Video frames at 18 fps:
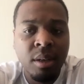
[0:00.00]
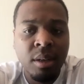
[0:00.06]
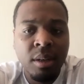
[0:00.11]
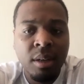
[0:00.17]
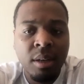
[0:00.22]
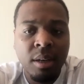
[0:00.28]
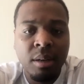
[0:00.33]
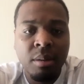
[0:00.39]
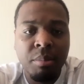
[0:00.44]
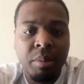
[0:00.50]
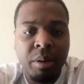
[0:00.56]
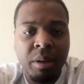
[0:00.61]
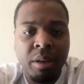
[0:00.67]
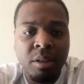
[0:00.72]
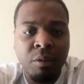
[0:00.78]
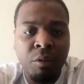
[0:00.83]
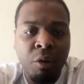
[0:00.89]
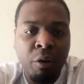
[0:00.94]
Because if you're
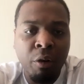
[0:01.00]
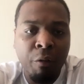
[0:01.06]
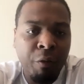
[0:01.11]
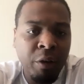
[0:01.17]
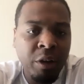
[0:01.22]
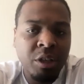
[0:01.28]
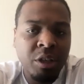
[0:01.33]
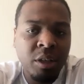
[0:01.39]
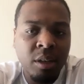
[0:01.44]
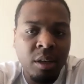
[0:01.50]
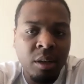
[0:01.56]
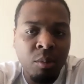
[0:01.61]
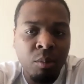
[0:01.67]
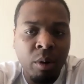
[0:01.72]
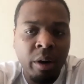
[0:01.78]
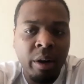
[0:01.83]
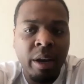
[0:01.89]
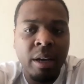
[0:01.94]
efficient in
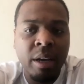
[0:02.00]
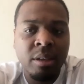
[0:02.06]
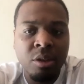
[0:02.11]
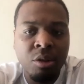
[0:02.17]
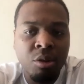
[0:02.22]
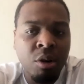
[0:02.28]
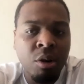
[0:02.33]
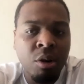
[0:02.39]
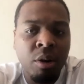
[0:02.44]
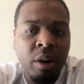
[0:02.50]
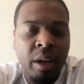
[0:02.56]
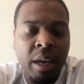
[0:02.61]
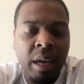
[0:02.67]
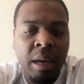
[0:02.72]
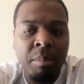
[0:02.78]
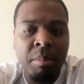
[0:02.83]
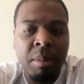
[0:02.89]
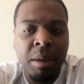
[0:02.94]
workouts and you go at a game
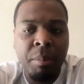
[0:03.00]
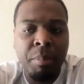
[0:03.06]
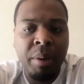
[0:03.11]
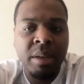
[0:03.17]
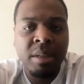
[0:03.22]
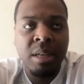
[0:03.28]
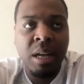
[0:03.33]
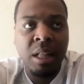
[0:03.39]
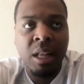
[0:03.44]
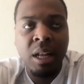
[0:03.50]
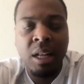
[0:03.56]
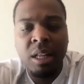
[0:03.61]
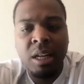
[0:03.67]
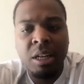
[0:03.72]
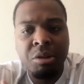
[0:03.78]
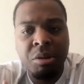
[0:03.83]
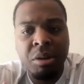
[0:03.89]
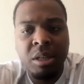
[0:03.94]
like pace, I think that
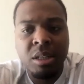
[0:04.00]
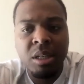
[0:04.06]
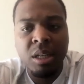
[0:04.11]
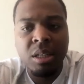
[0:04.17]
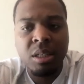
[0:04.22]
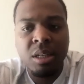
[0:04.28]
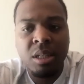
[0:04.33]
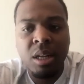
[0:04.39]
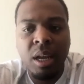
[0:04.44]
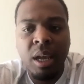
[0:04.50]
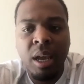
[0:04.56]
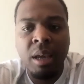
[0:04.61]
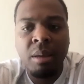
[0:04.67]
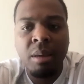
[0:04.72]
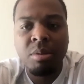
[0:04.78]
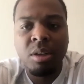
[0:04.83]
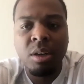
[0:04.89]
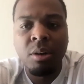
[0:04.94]
translates to the game.
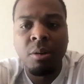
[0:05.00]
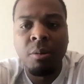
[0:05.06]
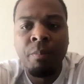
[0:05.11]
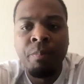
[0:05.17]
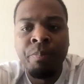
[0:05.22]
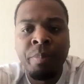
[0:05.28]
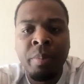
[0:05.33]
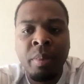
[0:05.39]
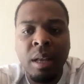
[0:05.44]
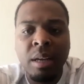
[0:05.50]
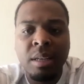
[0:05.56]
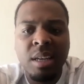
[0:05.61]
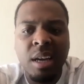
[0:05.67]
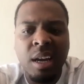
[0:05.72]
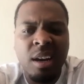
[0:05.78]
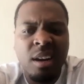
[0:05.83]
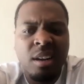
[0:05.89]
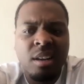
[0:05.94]
So that's kind of
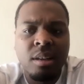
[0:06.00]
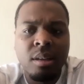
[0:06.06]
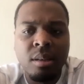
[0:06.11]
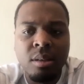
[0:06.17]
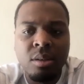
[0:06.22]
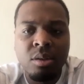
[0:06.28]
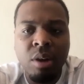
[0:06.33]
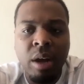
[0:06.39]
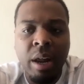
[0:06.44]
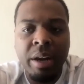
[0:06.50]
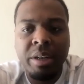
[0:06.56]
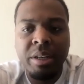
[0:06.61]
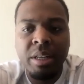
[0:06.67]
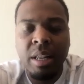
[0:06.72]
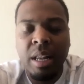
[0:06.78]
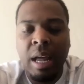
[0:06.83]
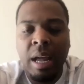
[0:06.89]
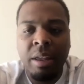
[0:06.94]
the strategy that I
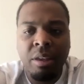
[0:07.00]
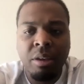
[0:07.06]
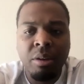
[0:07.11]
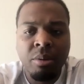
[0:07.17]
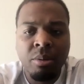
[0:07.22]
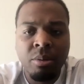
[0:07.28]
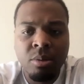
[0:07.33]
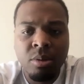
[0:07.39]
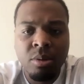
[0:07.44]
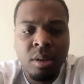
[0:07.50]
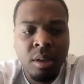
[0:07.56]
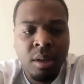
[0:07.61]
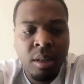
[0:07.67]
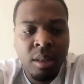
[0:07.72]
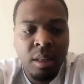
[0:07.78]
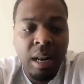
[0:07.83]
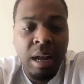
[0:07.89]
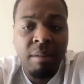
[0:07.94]
use that I've
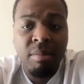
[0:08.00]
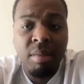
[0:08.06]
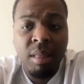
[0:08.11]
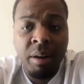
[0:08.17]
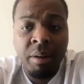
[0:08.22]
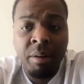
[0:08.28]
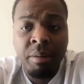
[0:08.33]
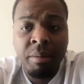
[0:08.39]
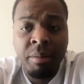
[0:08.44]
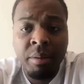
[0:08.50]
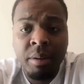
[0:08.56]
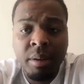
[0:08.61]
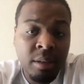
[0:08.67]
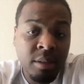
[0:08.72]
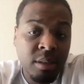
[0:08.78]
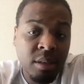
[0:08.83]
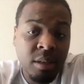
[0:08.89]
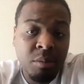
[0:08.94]
learned. It's
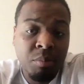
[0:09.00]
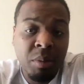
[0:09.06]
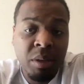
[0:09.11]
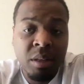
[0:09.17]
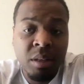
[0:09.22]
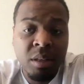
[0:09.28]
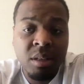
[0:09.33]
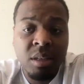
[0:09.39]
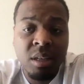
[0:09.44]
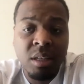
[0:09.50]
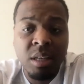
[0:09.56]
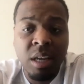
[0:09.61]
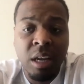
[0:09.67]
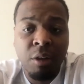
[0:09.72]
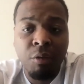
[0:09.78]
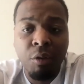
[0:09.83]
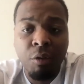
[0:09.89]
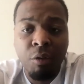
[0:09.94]
been successful for
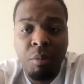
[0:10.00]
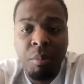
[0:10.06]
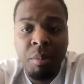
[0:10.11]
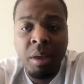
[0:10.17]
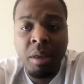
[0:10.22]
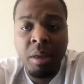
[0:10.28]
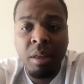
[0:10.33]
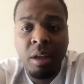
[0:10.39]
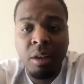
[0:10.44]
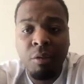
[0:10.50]
me thus far.